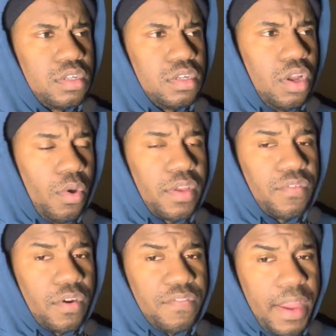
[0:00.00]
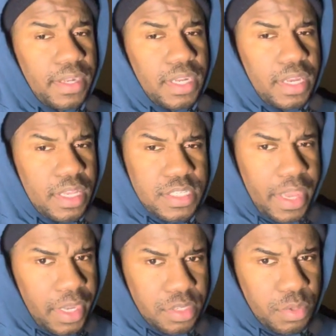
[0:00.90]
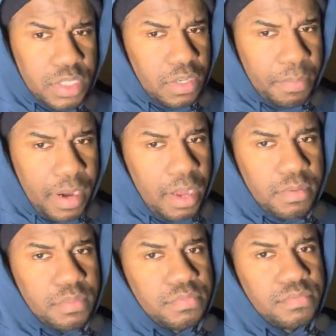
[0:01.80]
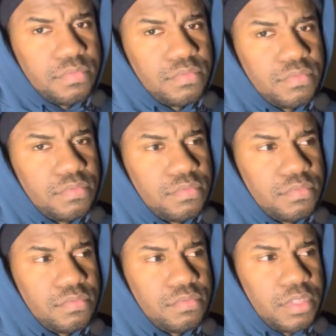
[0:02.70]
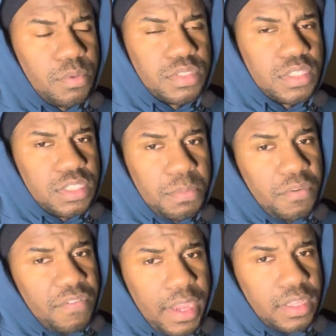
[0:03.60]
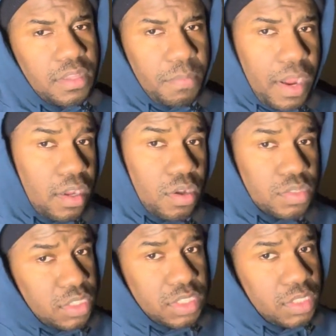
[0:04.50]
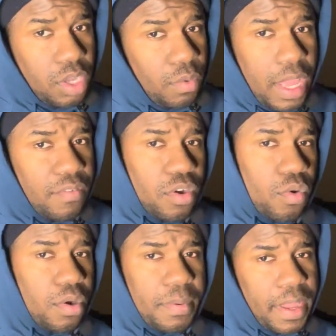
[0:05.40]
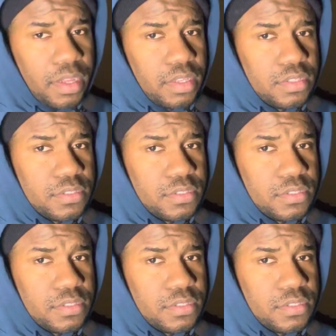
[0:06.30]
knowing for a fact that his age wasn't the problem it was the simple fact that the Broncos just don't have a quarterback.